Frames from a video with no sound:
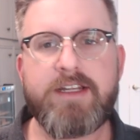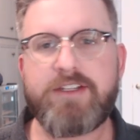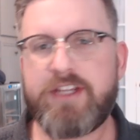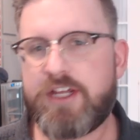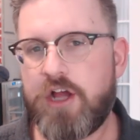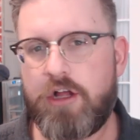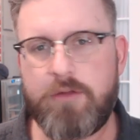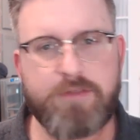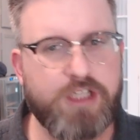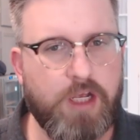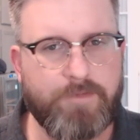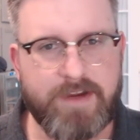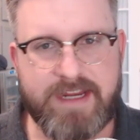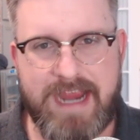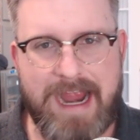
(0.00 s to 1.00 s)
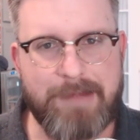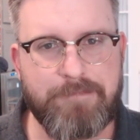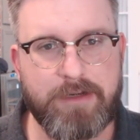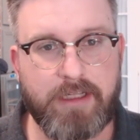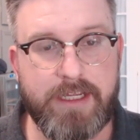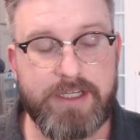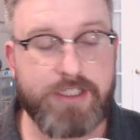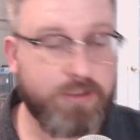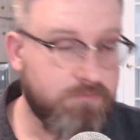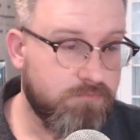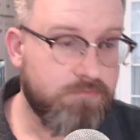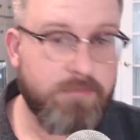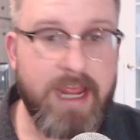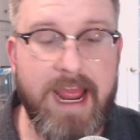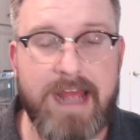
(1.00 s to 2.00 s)
Does he call himself a capitalist?
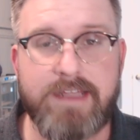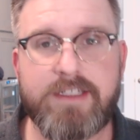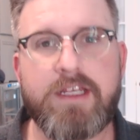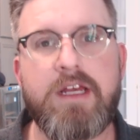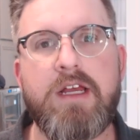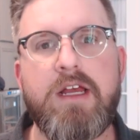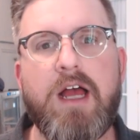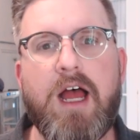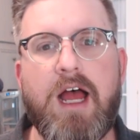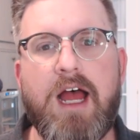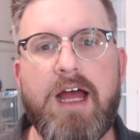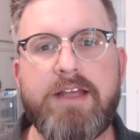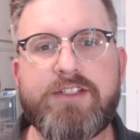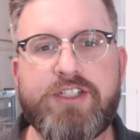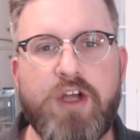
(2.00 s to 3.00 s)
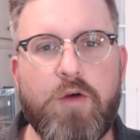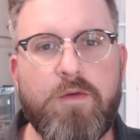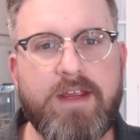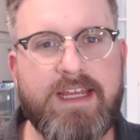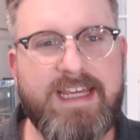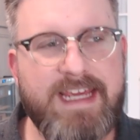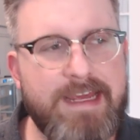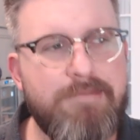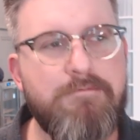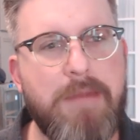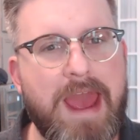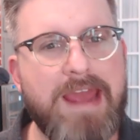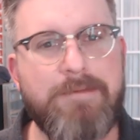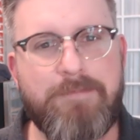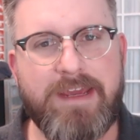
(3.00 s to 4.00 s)
Yes. So he
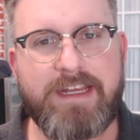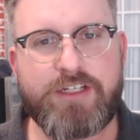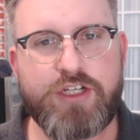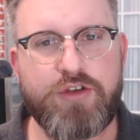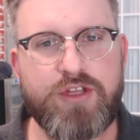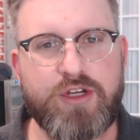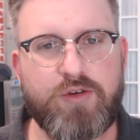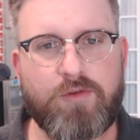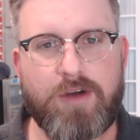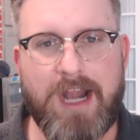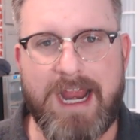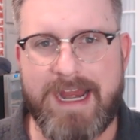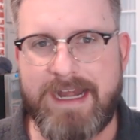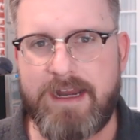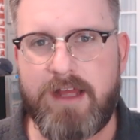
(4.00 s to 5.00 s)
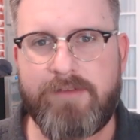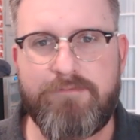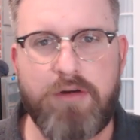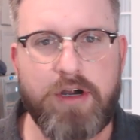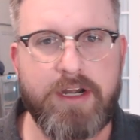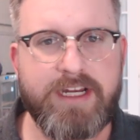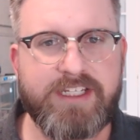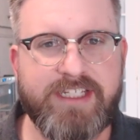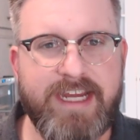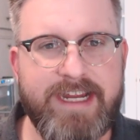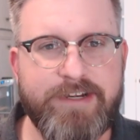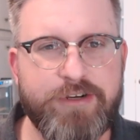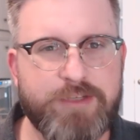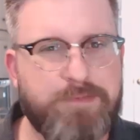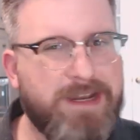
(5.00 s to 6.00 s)
may be to the right of Bernie
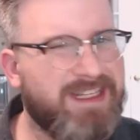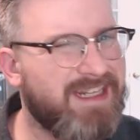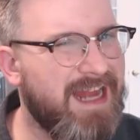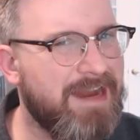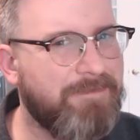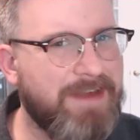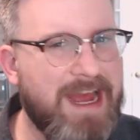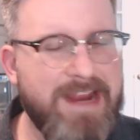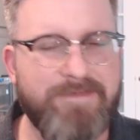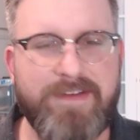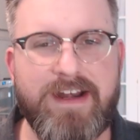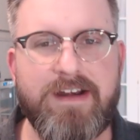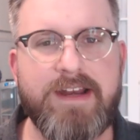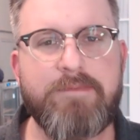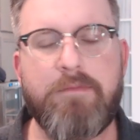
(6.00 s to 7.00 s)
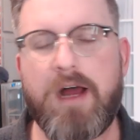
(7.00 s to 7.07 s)
Sanders, but it's not by very